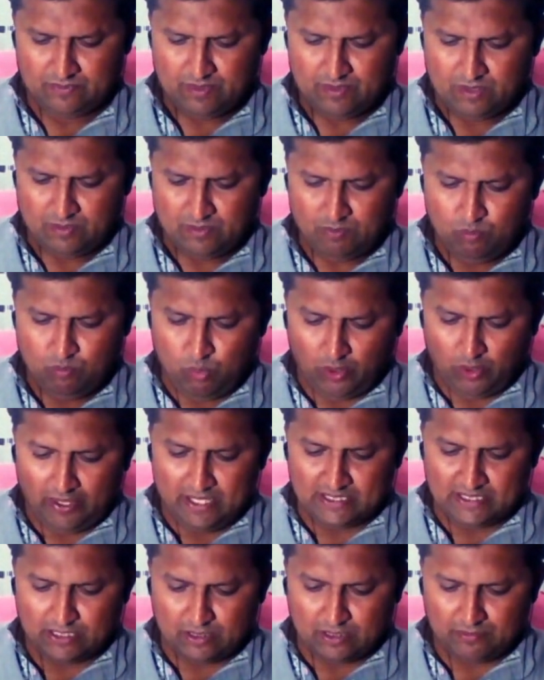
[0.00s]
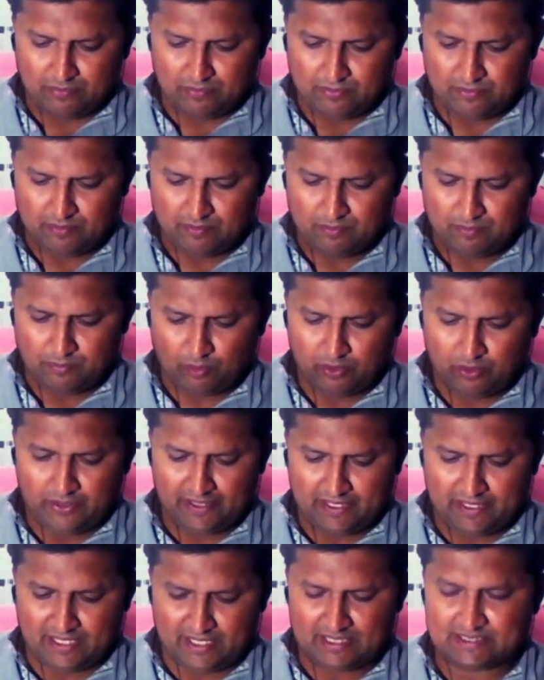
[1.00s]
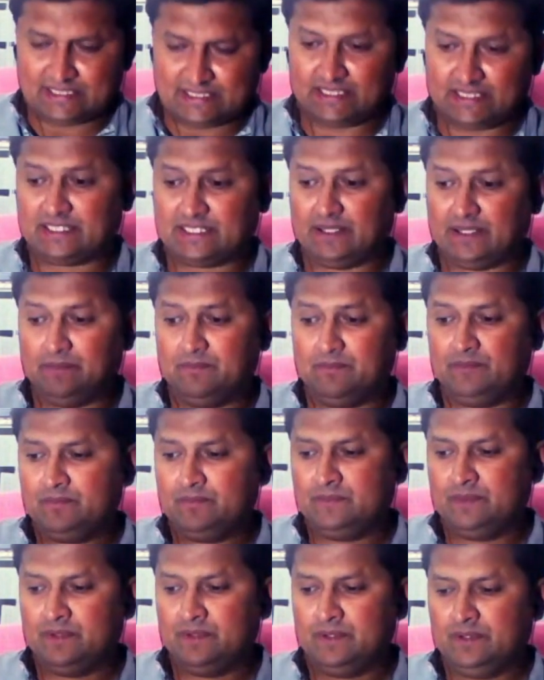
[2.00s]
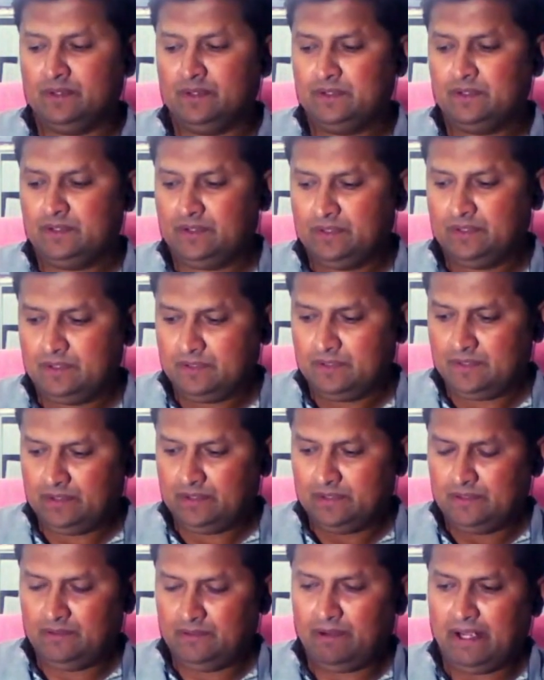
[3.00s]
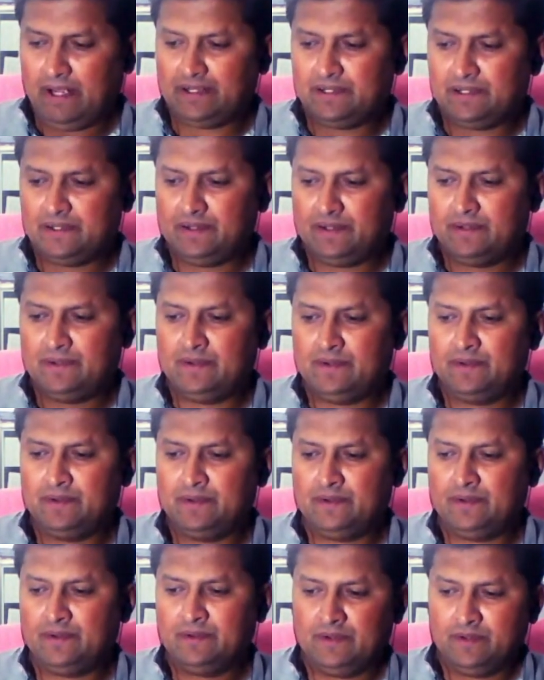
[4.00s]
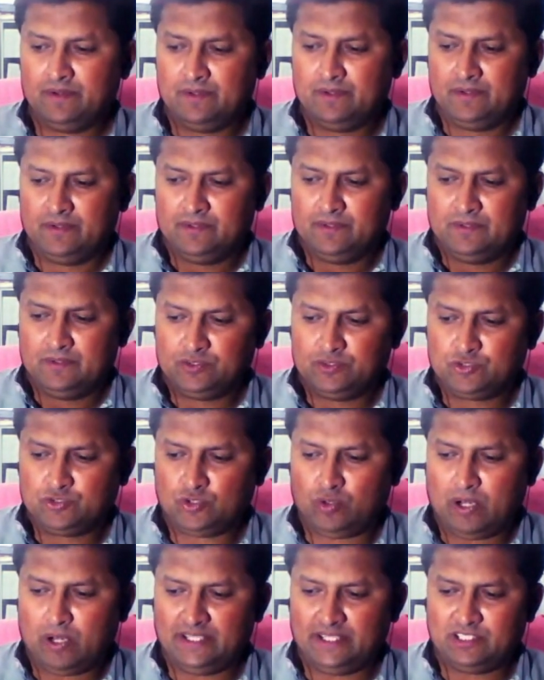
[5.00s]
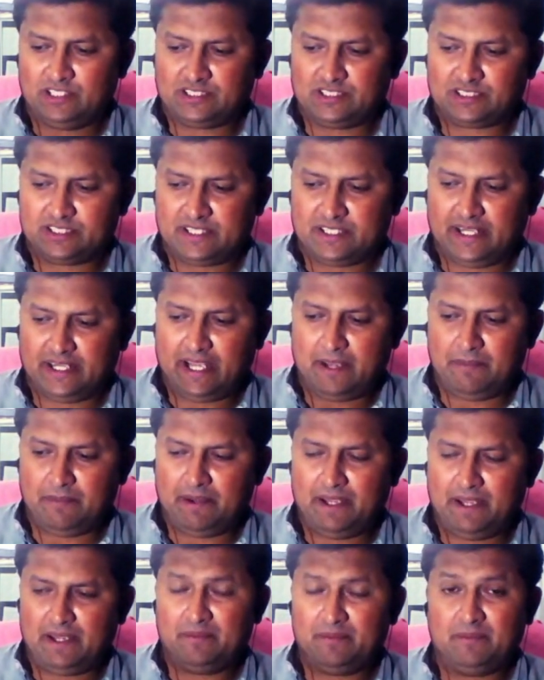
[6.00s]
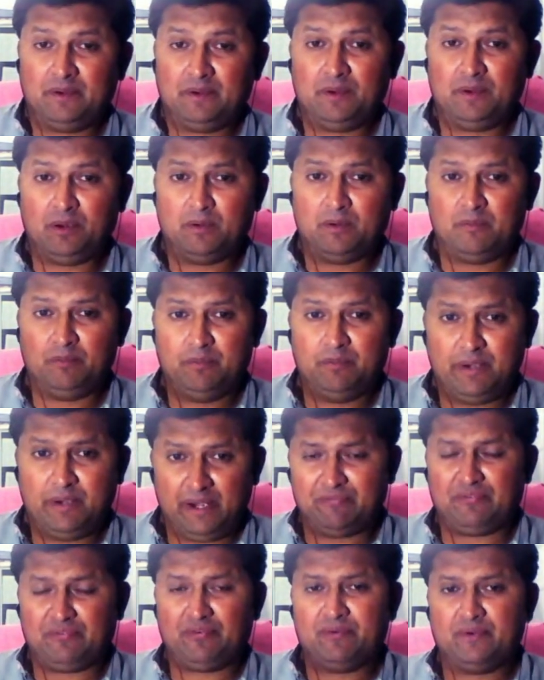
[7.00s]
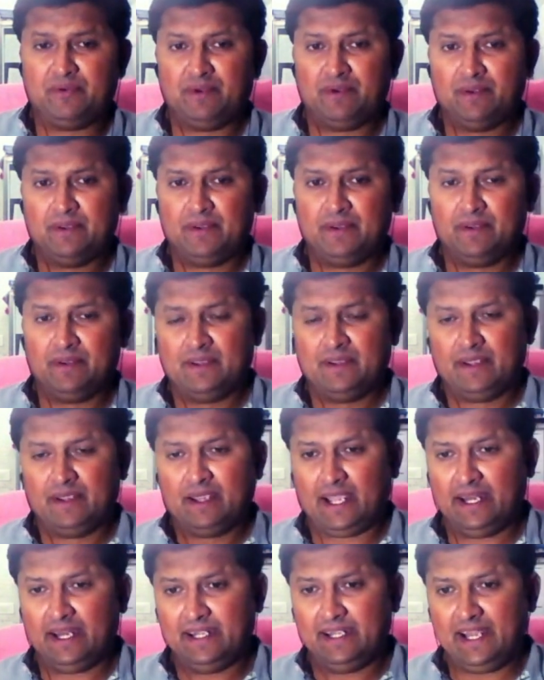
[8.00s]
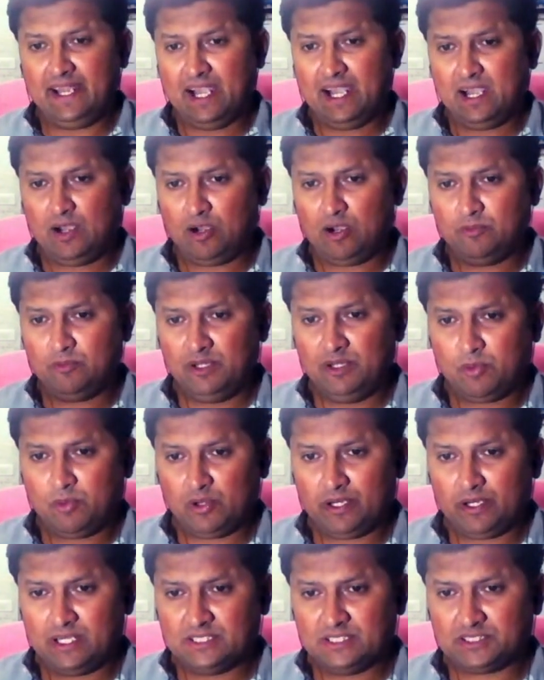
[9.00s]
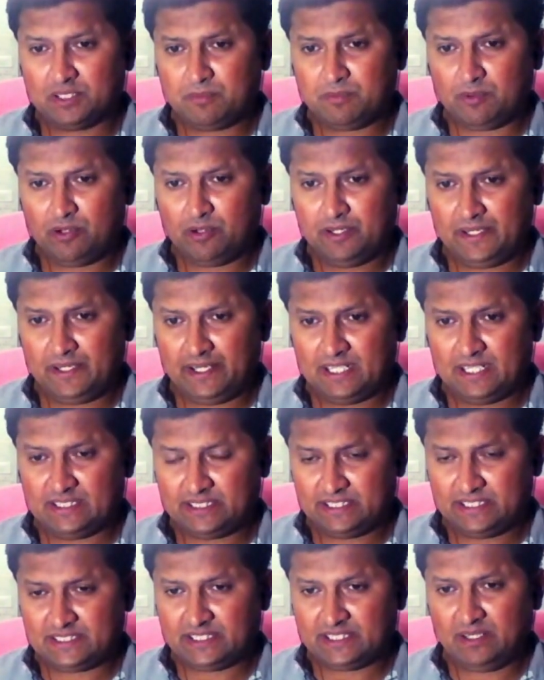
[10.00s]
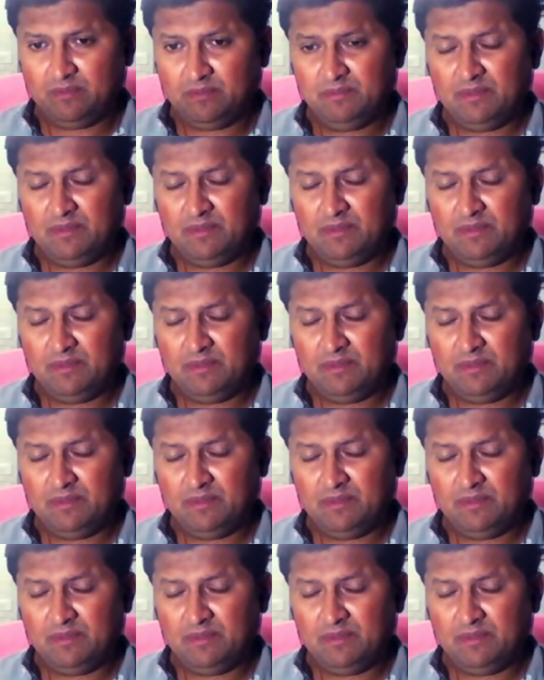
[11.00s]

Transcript: Models of political system, right? So I just gave a brief idea of the models of political system.